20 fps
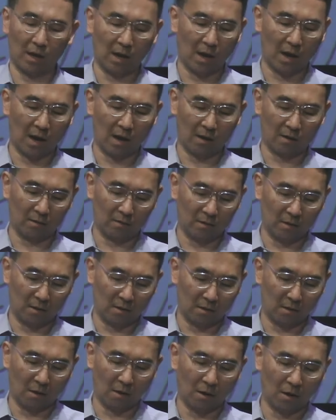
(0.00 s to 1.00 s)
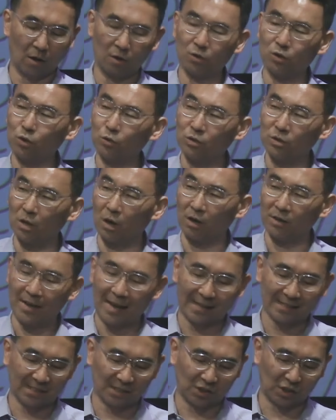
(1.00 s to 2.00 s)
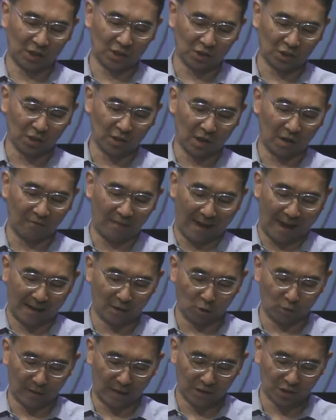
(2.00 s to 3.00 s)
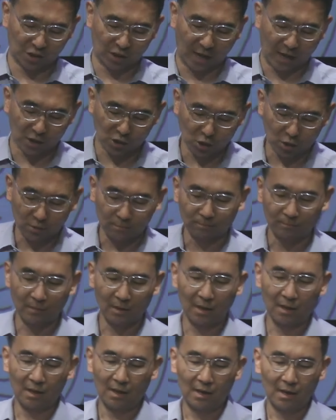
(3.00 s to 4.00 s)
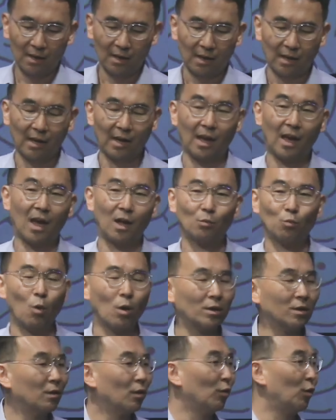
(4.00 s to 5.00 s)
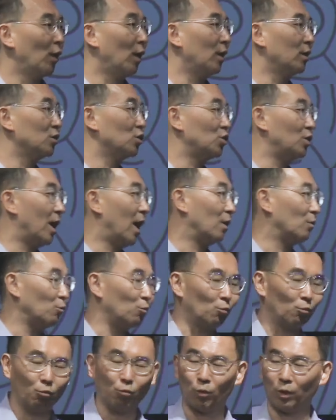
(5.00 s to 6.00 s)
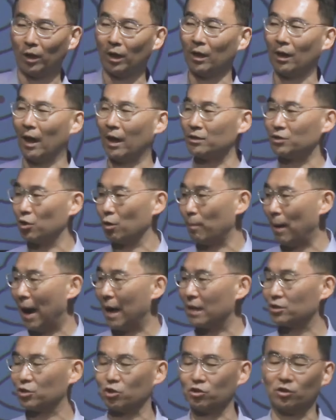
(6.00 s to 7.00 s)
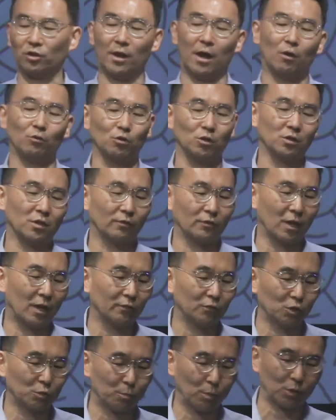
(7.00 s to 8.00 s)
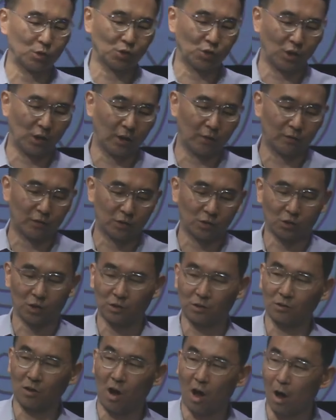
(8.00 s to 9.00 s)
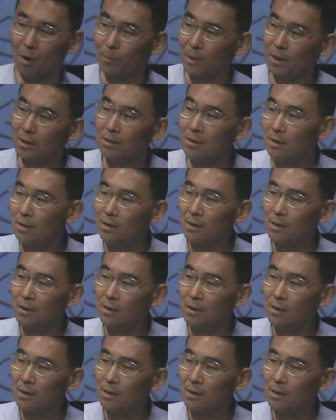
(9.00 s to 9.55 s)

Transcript: uh, our, our, new, our next season of adult education. And one of the things that we, as your pastors and elders, have kind of just perceived as just common